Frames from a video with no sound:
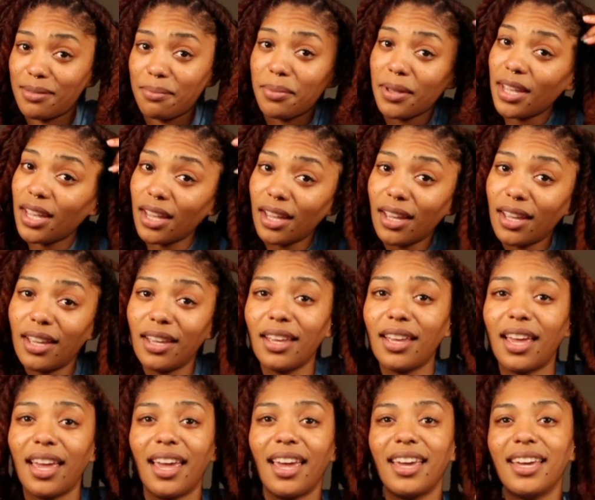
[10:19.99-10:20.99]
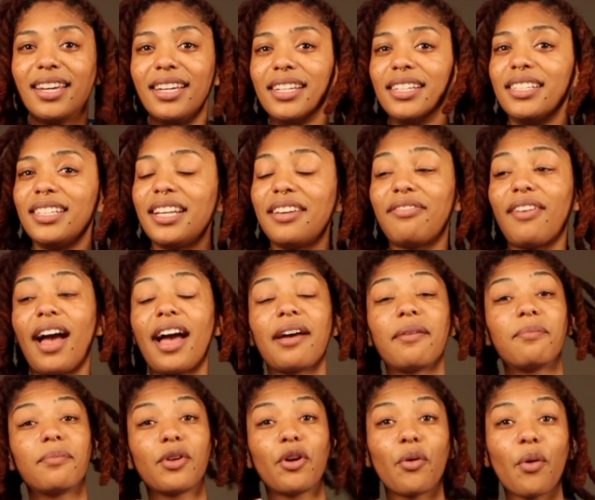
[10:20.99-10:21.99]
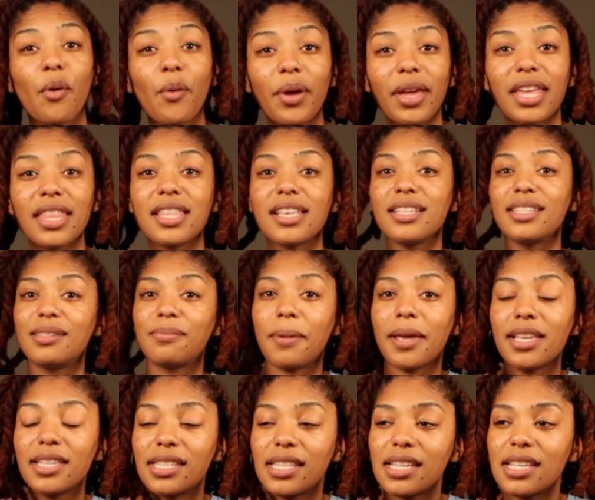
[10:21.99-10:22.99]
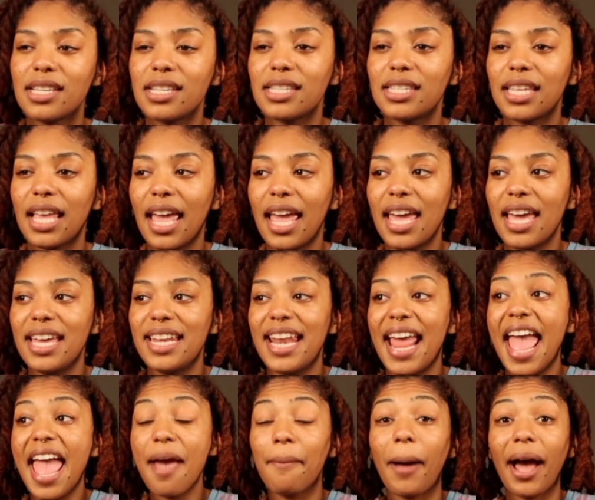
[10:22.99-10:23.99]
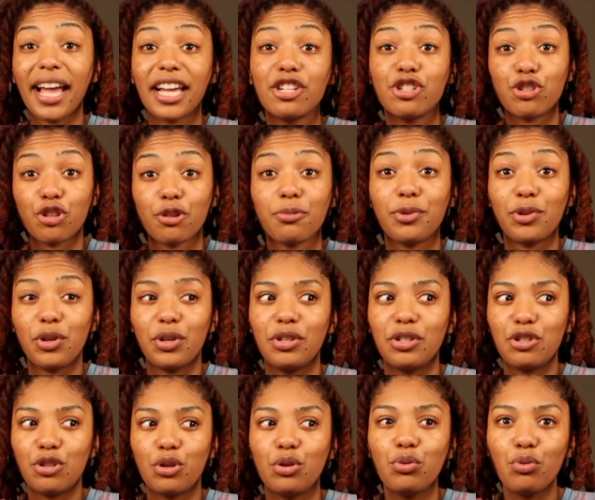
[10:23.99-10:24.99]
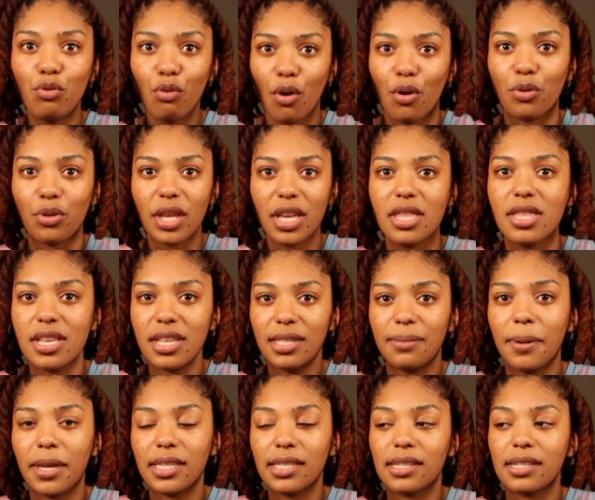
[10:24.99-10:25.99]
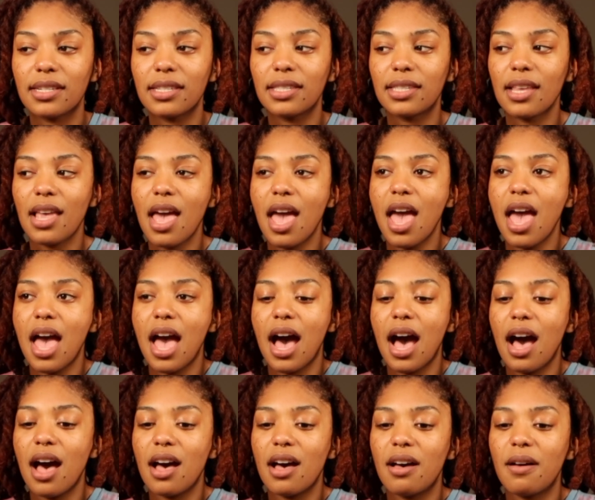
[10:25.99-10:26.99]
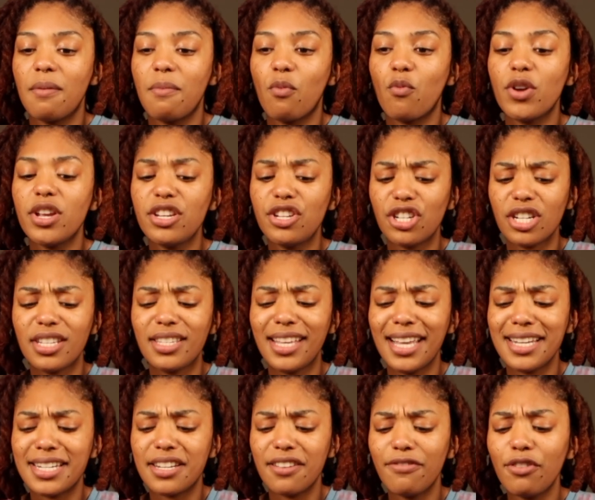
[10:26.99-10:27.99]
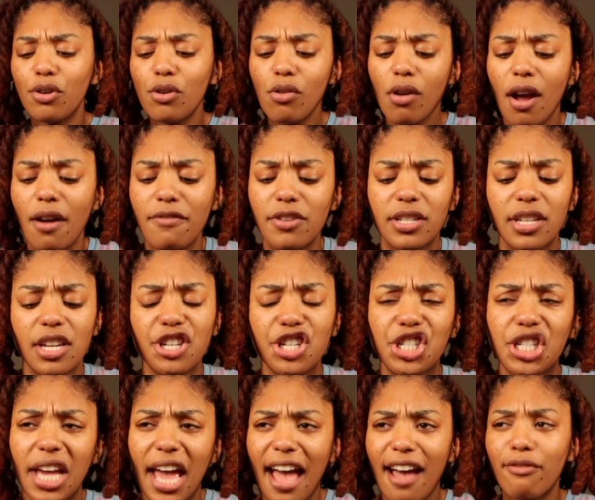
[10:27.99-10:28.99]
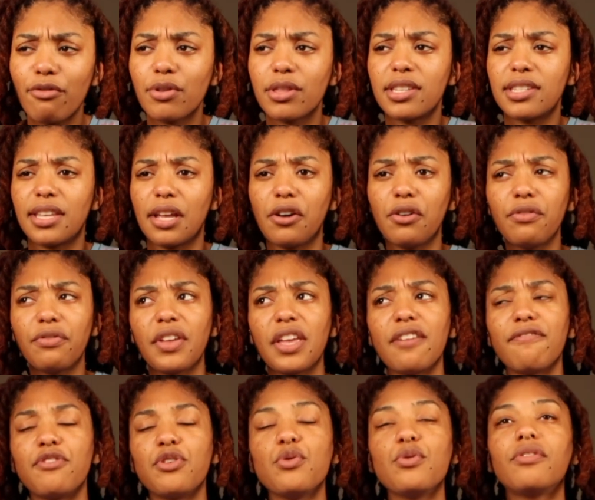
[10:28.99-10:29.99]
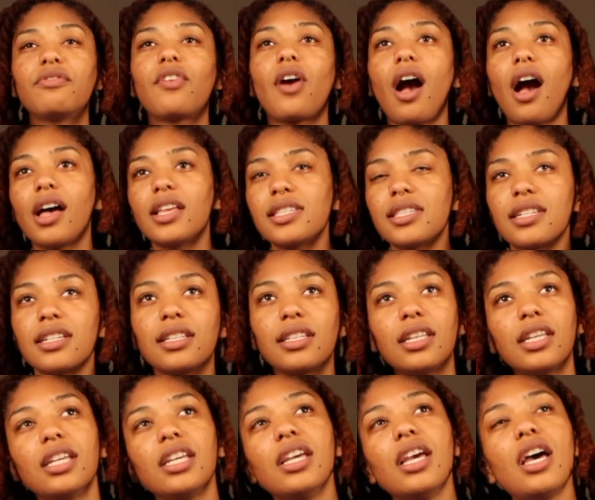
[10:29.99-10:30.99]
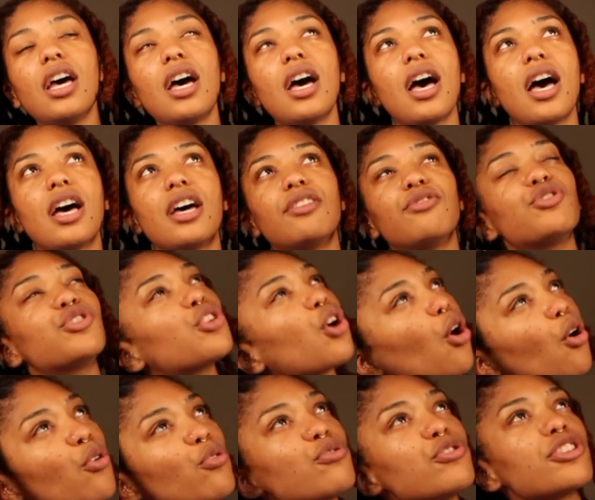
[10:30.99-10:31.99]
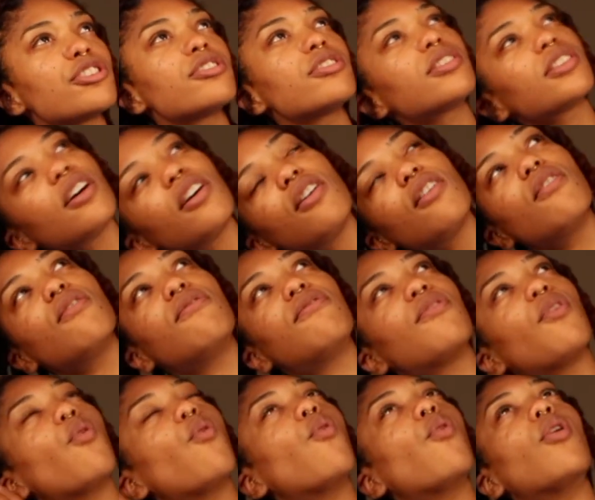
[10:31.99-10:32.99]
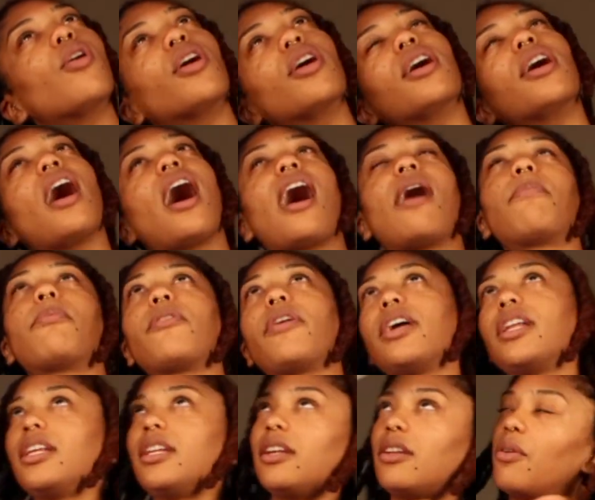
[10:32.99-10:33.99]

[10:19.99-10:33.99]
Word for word: being, and if I'm growing in these spaces, and am I contributing to growth in these spaces, which is a difficult conversation to have with self if you have constantly told yourself or operated